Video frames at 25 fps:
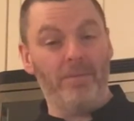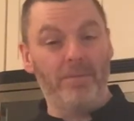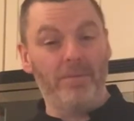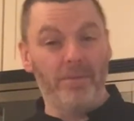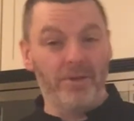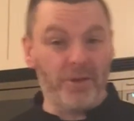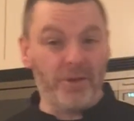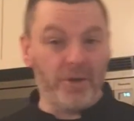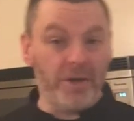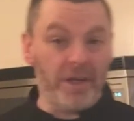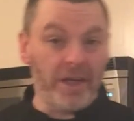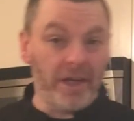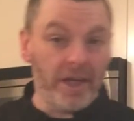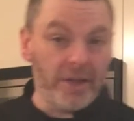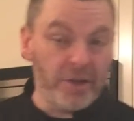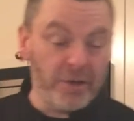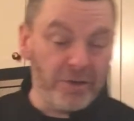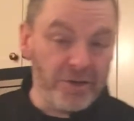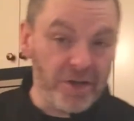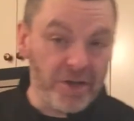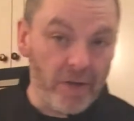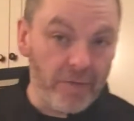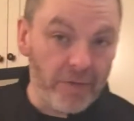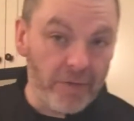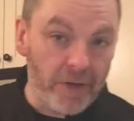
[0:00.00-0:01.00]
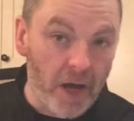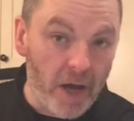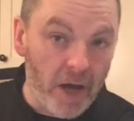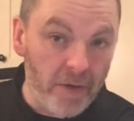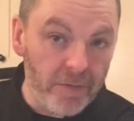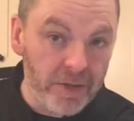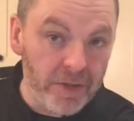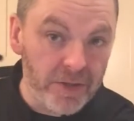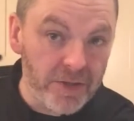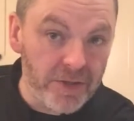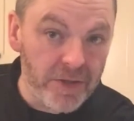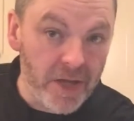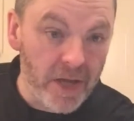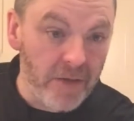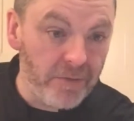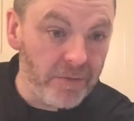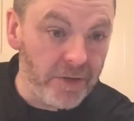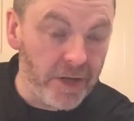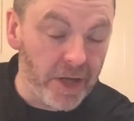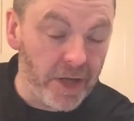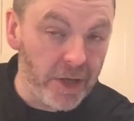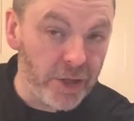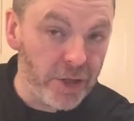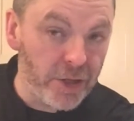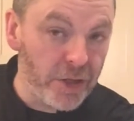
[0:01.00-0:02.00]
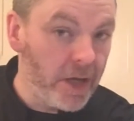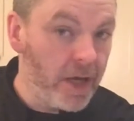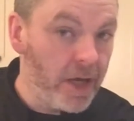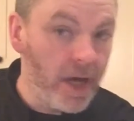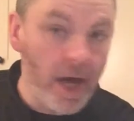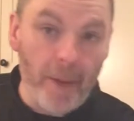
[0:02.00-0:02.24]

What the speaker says: So you can get yourself an oven-safe dish.